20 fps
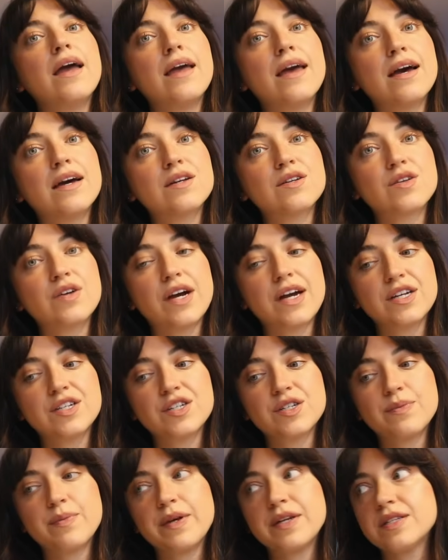And Greg
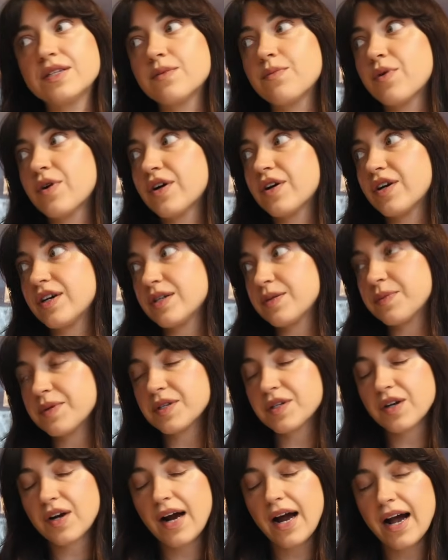just made some more
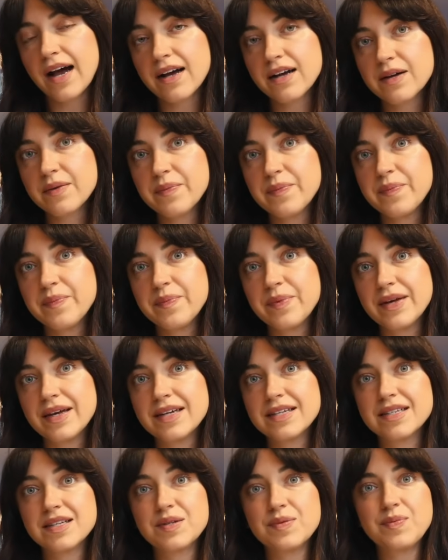Christmas crack
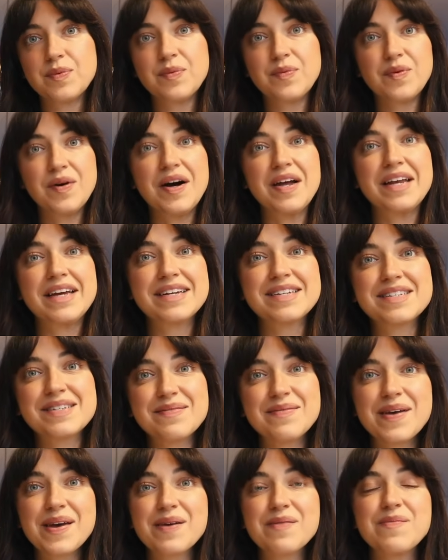because he's been wanting to
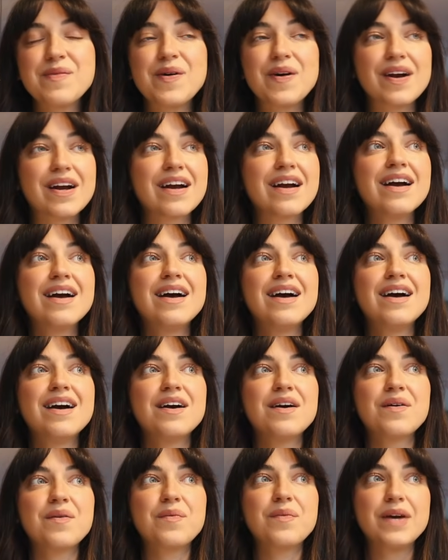make more.
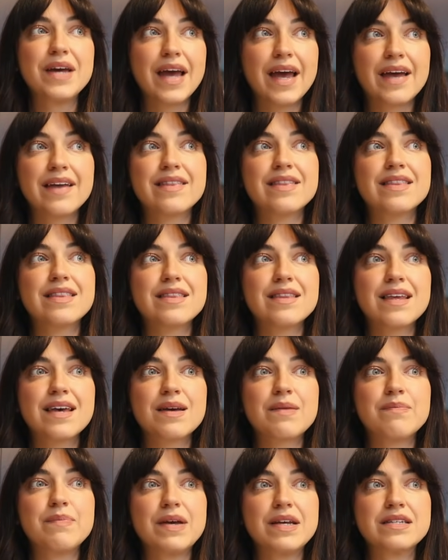We ate
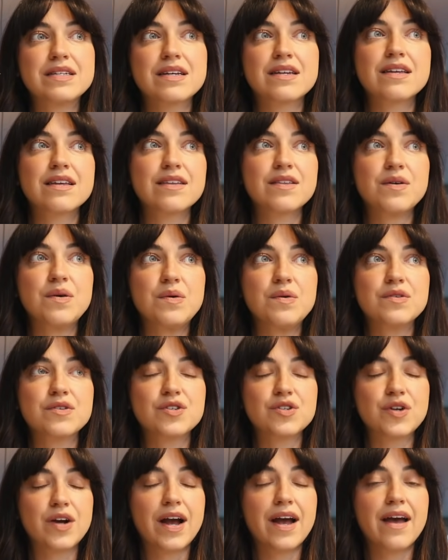like basically the whole
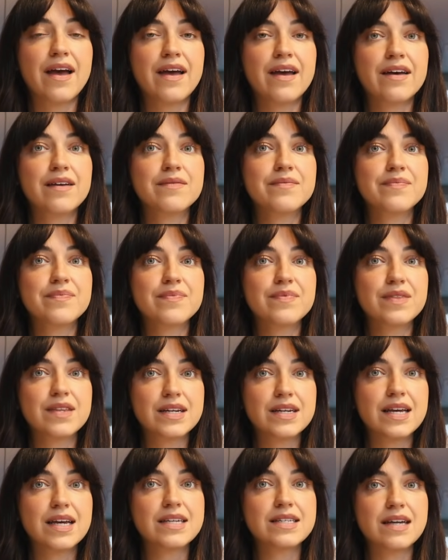tray the
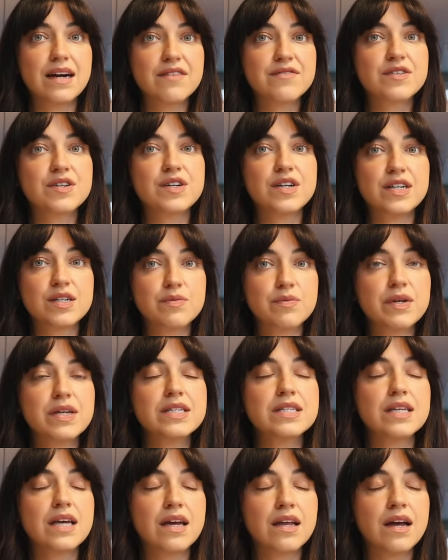days after
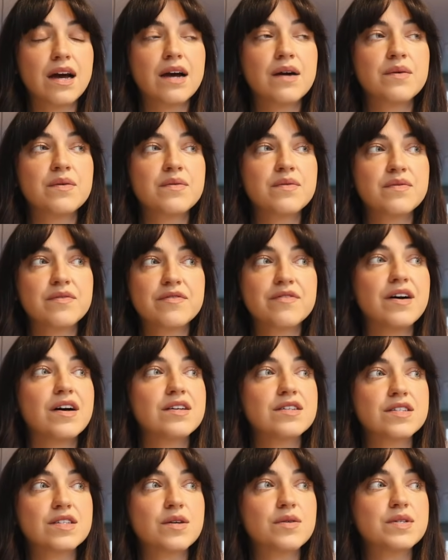Christmas, and I
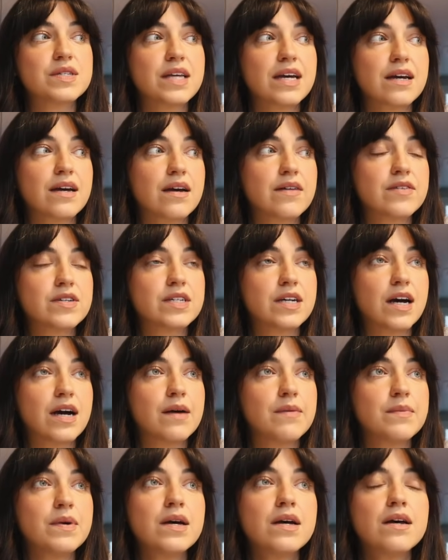felt so sick every
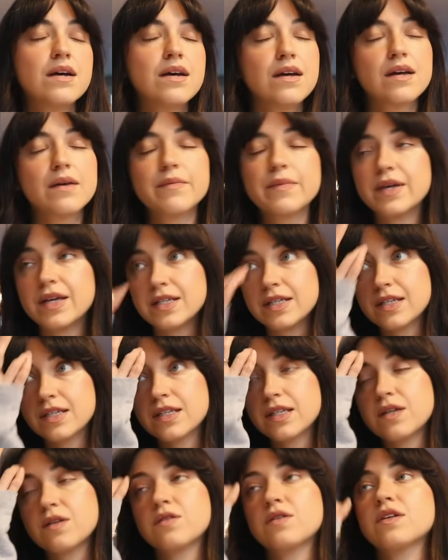time because it's
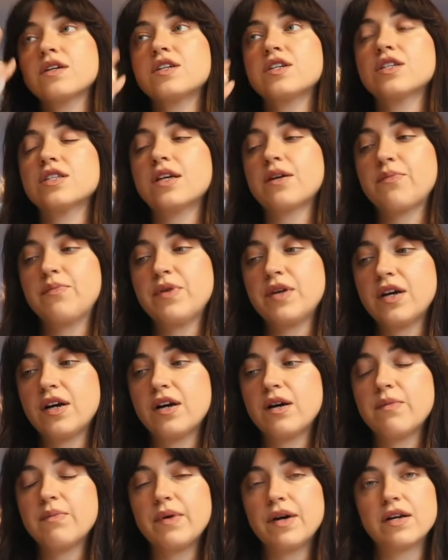literally just like
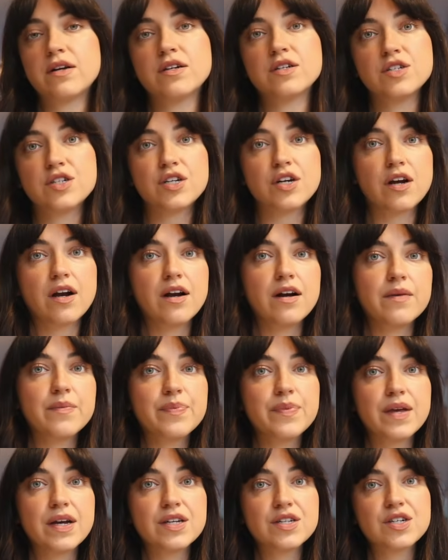pure butter and sugar
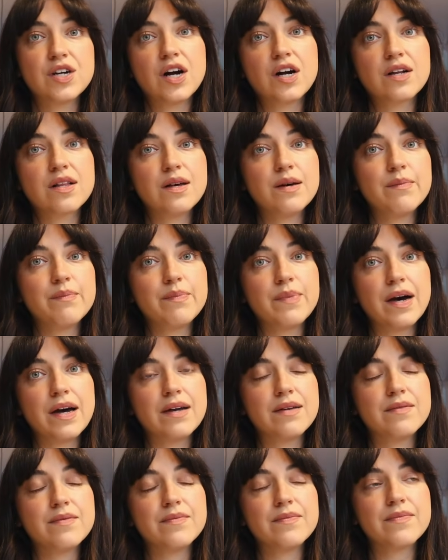and chocolate,
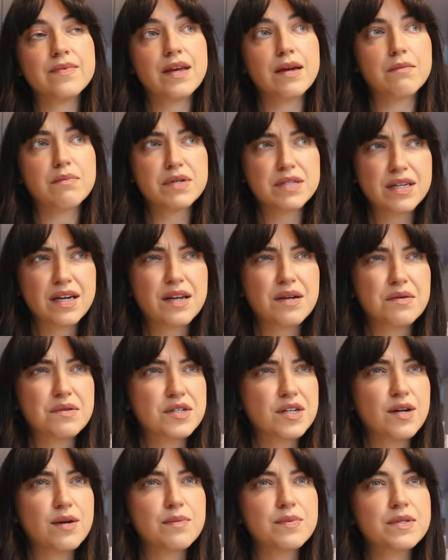but and potato
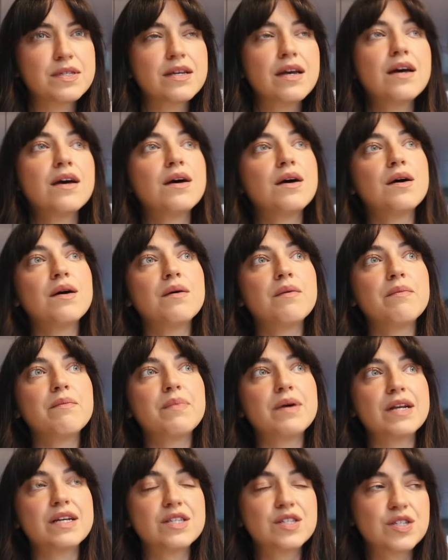chips.
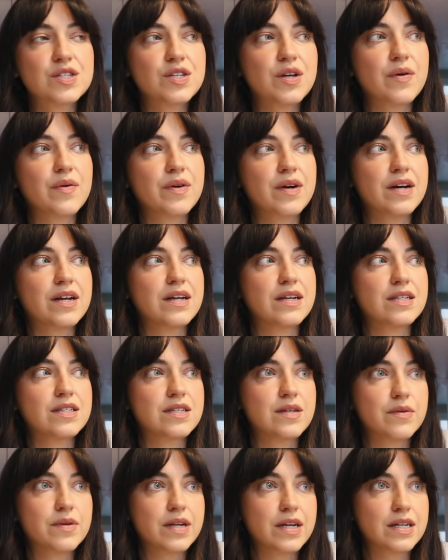But it's so good and
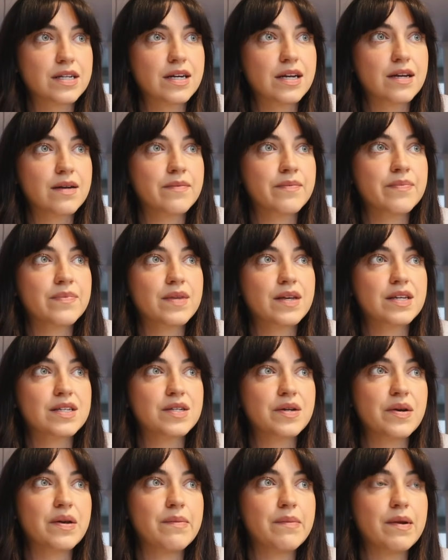so addicting.
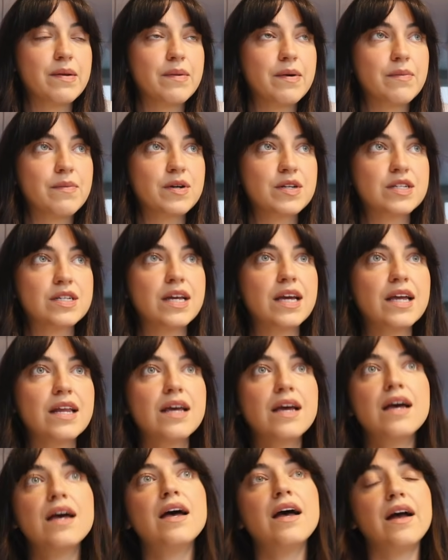So he made a bit more
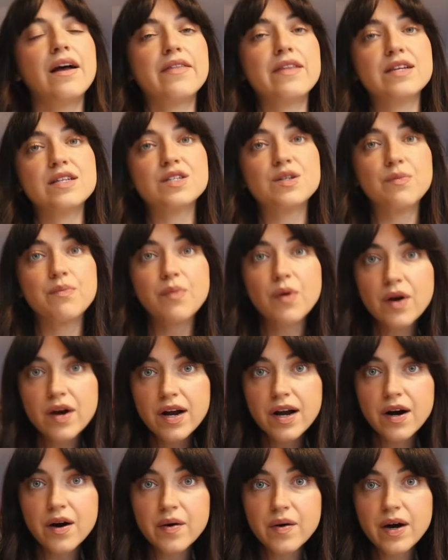tonight. And then
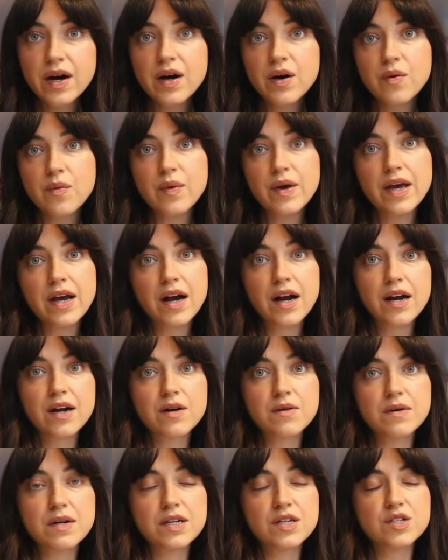tomorrow we are
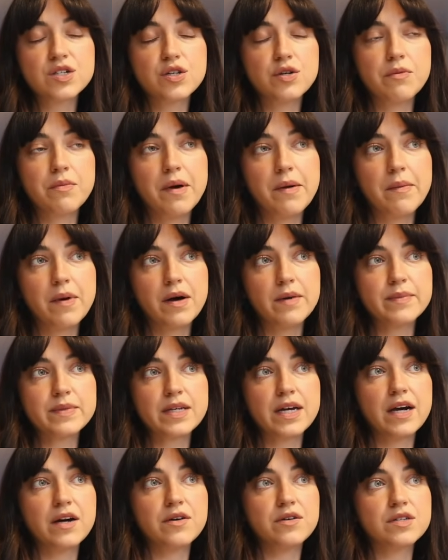going to my mom's
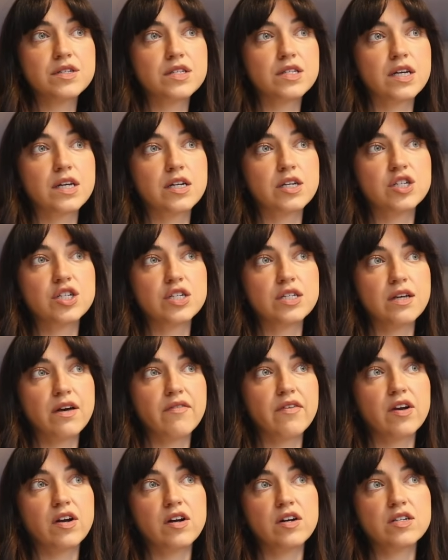house. She's
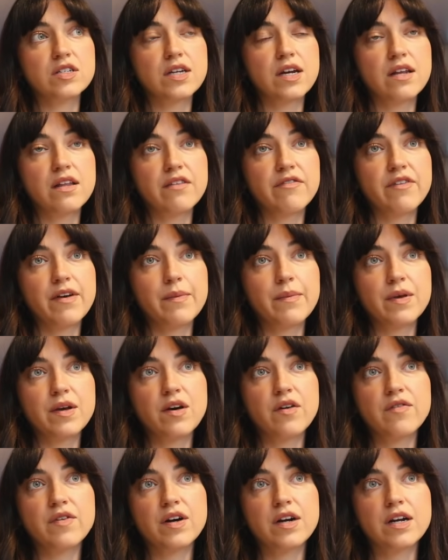having her side of the family
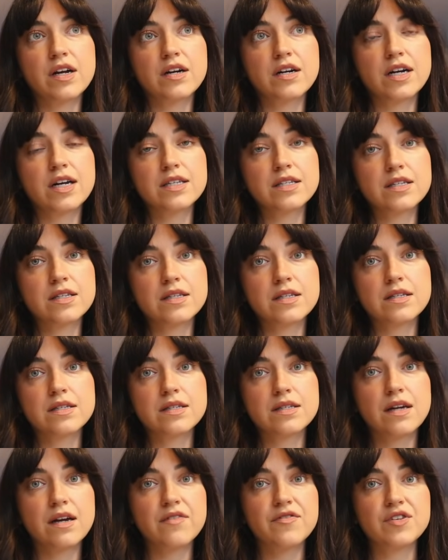over and our cousins and
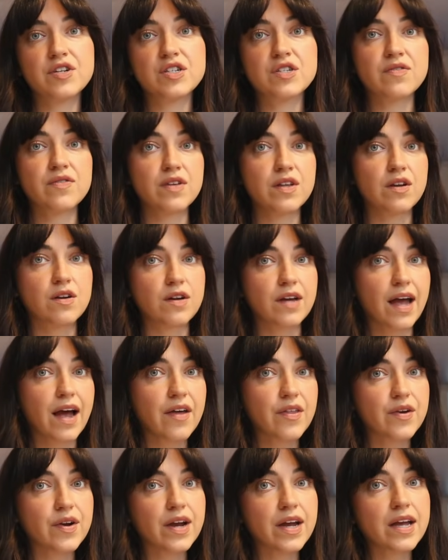stuff just for a little
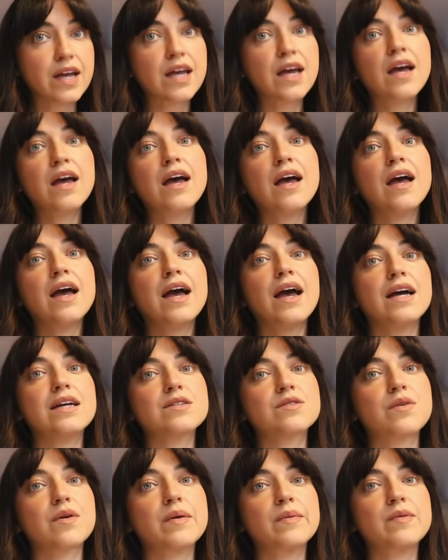gathering.
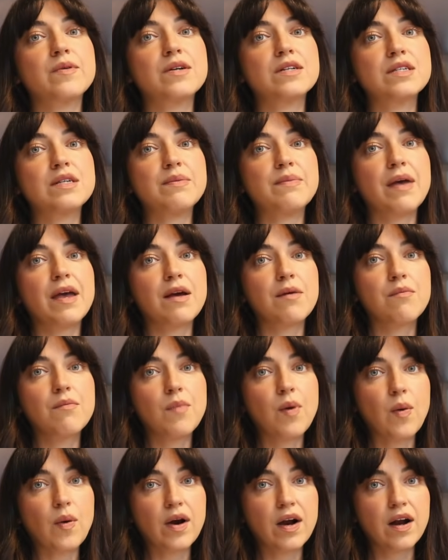And so I'm going to make
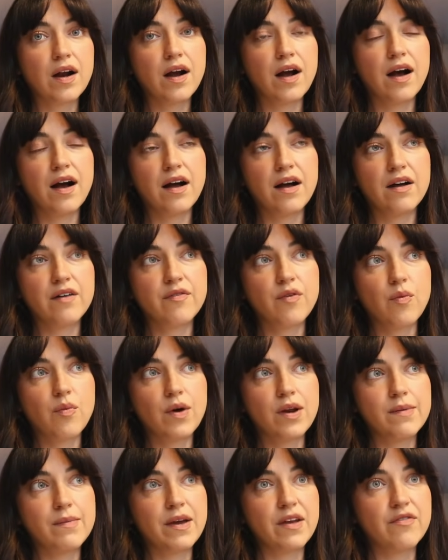more of
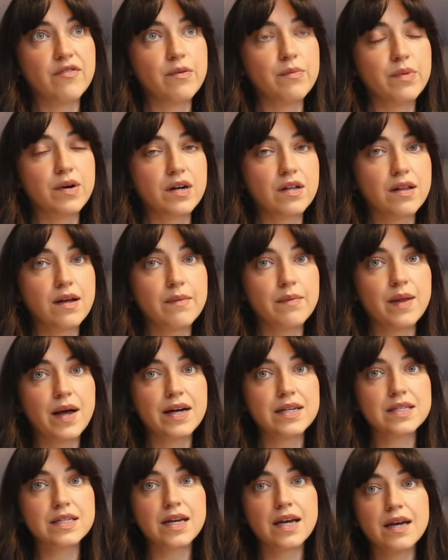what I made for book club
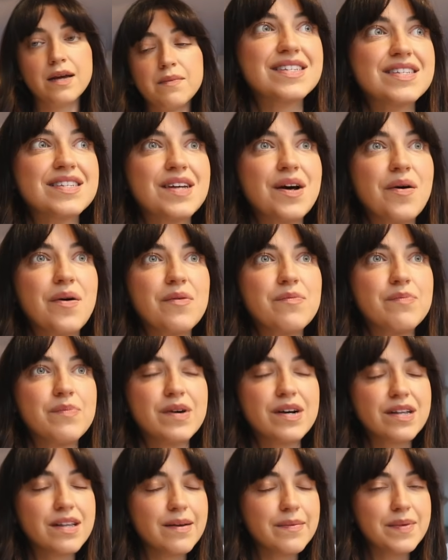last night. So
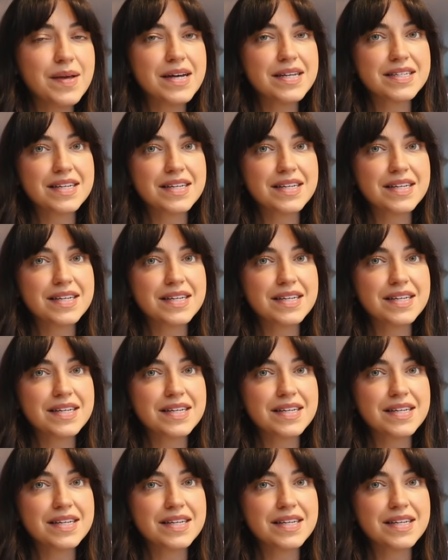book club last